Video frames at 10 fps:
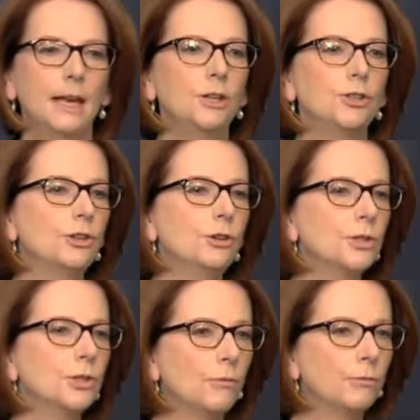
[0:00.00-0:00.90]
In terms
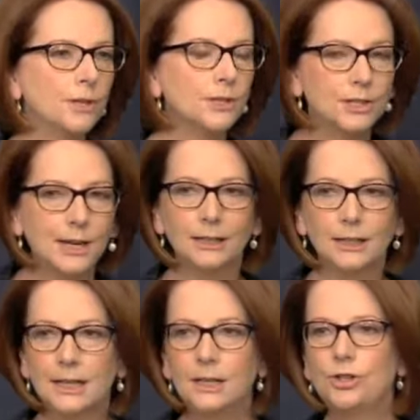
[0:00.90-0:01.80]
of the Senate
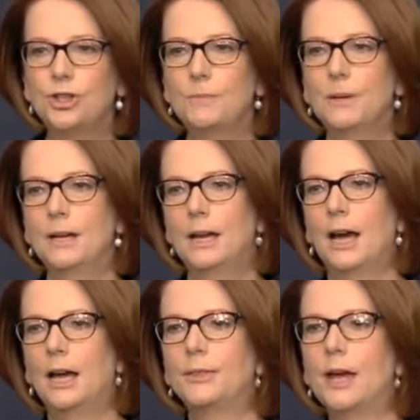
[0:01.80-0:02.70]
leadership,
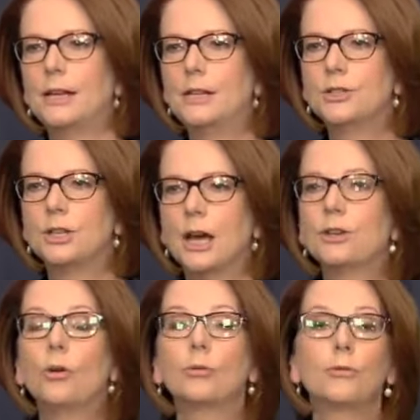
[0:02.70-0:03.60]
uh, that is uh,
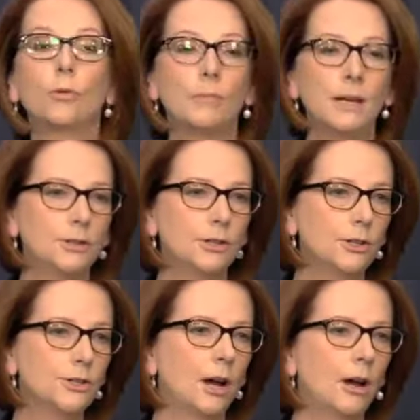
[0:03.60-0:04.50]
not for me to
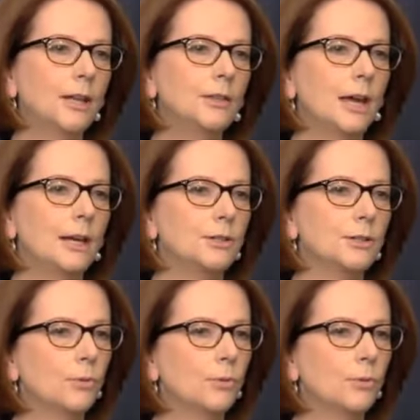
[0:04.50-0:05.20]
decide, that is